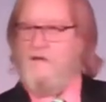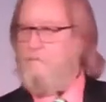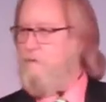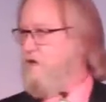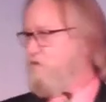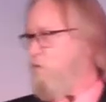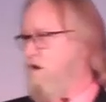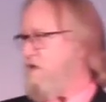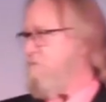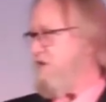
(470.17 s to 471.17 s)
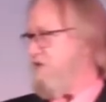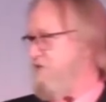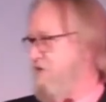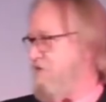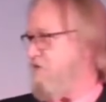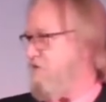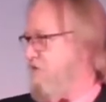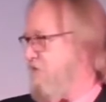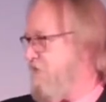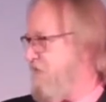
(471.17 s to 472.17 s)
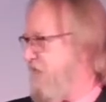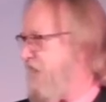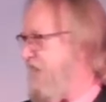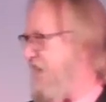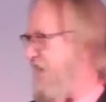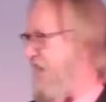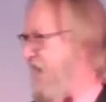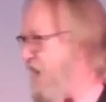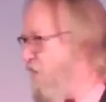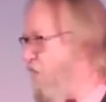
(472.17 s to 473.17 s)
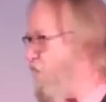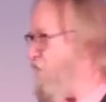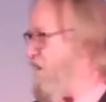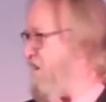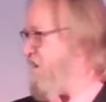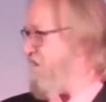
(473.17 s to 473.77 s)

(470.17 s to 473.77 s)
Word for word: And about 20 minutes into it, it's like, ow.